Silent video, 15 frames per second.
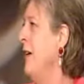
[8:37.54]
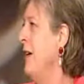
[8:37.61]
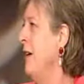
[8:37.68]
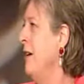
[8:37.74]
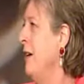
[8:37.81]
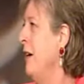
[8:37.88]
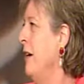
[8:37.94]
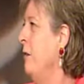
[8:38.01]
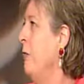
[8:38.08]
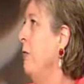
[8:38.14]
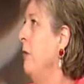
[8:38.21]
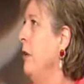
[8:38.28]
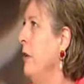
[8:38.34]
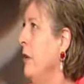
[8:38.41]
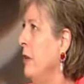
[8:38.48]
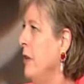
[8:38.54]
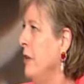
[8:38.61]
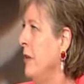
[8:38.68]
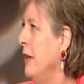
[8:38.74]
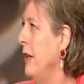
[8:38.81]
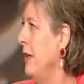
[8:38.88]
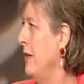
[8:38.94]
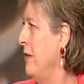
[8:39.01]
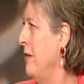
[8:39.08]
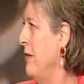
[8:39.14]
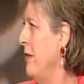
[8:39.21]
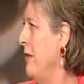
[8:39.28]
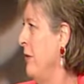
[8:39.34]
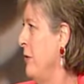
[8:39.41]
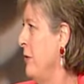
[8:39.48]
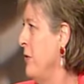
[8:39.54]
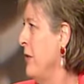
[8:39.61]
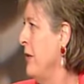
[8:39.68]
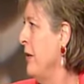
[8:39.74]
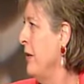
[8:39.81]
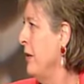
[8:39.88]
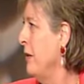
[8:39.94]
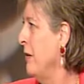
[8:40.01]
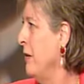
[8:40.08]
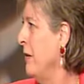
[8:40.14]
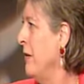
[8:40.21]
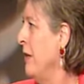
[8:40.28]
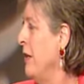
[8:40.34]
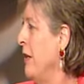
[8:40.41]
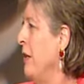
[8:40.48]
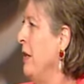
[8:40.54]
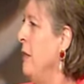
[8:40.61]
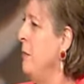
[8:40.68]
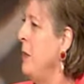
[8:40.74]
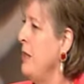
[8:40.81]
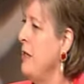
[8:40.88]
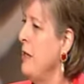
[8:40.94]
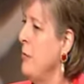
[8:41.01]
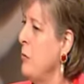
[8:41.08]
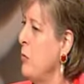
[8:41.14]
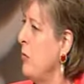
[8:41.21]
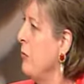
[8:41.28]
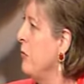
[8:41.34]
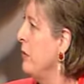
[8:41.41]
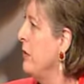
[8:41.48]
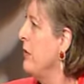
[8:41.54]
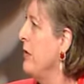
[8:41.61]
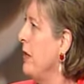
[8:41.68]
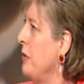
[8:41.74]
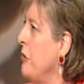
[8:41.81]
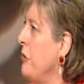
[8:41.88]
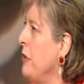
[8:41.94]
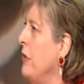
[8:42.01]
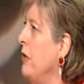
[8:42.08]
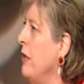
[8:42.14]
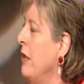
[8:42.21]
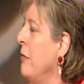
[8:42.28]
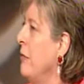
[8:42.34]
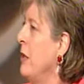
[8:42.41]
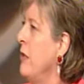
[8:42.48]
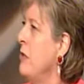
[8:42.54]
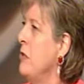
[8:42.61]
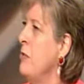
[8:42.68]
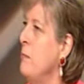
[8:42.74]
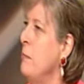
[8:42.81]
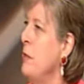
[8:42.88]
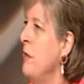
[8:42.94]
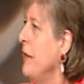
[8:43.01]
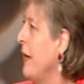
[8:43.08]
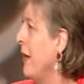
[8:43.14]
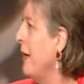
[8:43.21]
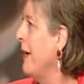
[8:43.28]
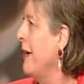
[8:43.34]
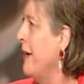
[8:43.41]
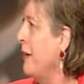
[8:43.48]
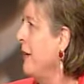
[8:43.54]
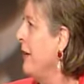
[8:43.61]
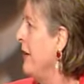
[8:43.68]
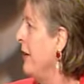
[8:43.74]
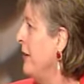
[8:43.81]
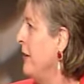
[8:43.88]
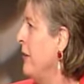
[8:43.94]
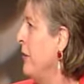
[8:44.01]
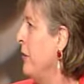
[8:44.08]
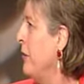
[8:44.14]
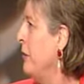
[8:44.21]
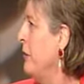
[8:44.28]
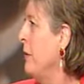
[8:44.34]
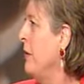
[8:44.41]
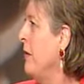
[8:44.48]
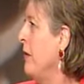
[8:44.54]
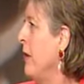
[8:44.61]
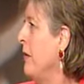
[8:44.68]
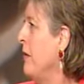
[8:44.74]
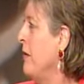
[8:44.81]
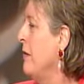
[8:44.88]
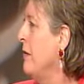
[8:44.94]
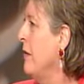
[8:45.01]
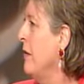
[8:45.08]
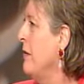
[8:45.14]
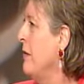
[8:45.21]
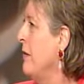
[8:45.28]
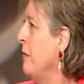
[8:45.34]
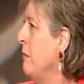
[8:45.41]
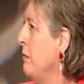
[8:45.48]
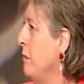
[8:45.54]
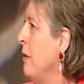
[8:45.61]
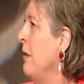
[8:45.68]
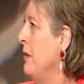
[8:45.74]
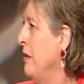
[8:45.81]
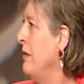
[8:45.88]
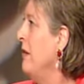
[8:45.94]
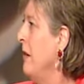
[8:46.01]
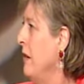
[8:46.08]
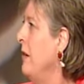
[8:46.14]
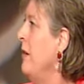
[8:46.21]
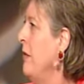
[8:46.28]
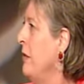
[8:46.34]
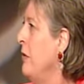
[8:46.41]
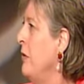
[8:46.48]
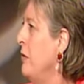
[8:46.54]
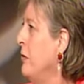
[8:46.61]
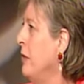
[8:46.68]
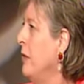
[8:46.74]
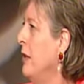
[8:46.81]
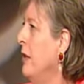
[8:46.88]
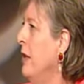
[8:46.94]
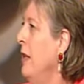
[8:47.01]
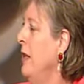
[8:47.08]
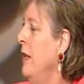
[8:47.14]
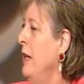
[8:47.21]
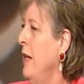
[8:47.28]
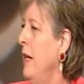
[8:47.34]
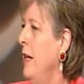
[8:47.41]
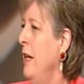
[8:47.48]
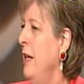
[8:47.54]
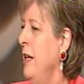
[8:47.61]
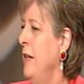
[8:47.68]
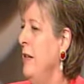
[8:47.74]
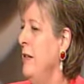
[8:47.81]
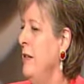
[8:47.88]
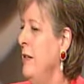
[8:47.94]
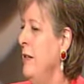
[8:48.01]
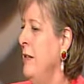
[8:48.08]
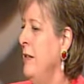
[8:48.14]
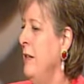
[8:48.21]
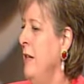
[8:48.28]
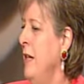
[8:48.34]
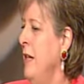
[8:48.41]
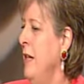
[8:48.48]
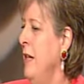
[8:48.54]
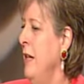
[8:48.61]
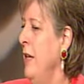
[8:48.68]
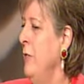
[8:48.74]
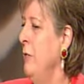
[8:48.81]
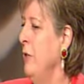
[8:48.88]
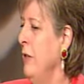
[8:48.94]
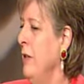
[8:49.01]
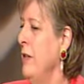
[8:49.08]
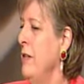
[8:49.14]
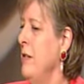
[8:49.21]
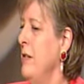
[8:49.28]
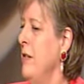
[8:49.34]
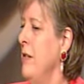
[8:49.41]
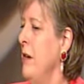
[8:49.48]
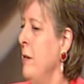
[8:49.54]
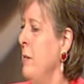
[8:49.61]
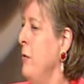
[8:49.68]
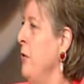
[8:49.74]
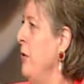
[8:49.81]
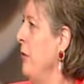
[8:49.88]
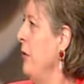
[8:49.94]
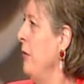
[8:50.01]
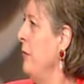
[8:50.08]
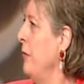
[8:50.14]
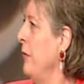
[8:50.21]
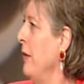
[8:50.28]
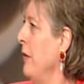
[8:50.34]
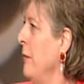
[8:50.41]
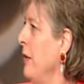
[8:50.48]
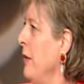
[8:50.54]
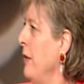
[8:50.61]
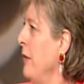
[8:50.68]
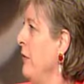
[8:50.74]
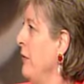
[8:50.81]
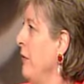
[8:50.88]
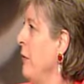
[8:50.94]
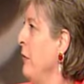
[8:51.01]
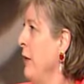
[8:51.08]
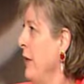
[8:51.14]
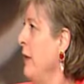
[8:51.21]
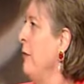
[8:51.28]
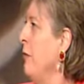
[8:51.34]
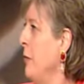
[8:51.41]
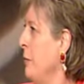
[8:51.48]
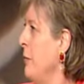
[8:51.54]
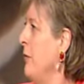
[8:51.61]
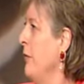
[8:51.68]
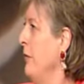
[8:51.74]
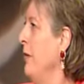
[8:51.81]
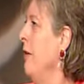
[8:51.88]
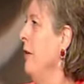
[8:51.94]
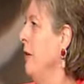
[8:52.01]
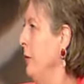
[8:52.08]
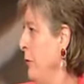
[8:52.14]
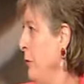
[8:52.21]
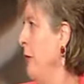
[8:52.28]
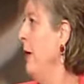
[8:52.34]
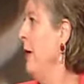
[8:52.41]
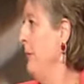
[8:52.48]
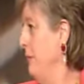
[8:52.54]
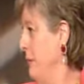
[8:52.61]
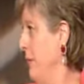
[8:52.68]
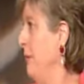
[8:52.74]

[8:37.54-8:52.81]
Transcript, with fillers: that, I really get to understand the client. And it may take more than one session, right, and yeah. it may just be hanging out and getting right, to know them yeah. as, a, as, a, as an individual. Mm-hmm. mm-hmm. And uh, it really is the opportunity for them to have a creative a creative